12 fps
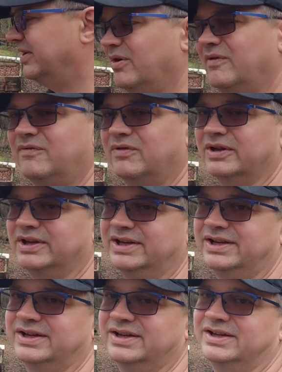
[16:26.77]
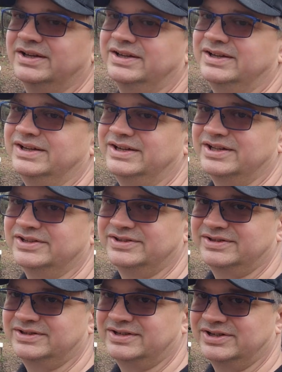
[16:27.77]
hopefully it
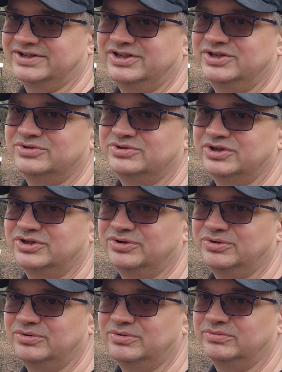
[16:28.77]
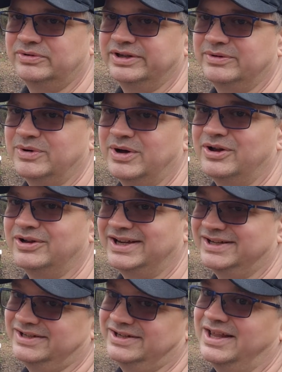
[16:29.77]
continues to do really well like
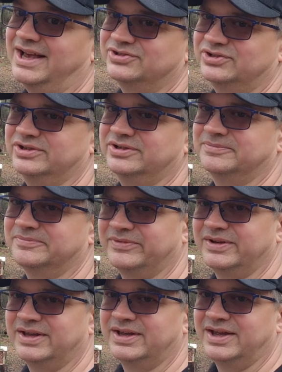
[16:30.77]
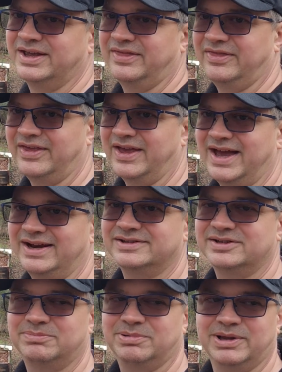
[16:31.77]
it did last year. That is
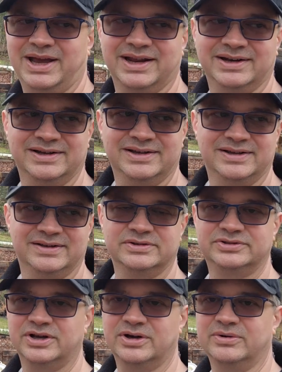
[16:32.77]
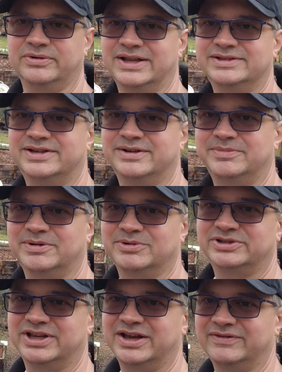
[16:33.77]
the plan. So that's tip number
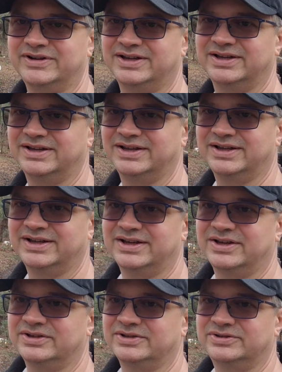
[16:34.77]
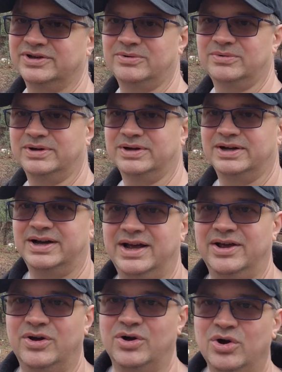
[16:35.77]
7. So I
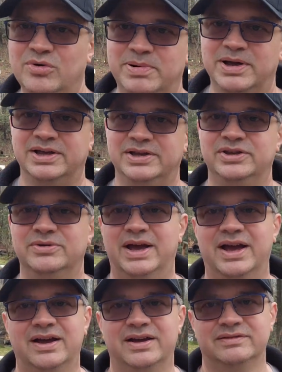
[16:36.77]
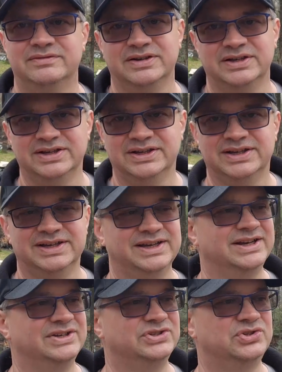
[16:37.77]
hope you have
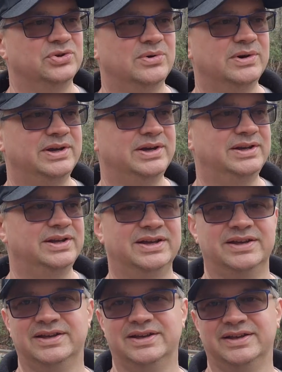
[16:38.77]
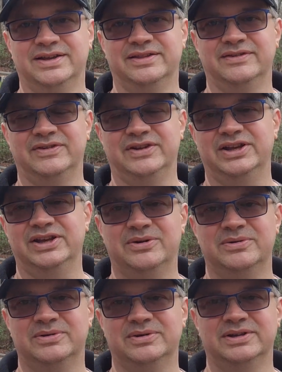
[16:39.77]
enjoyed the
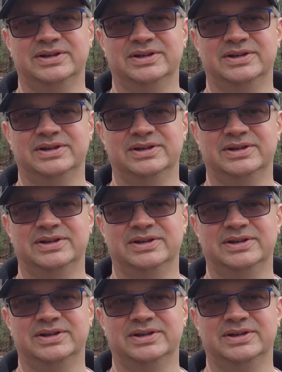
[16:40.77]
video.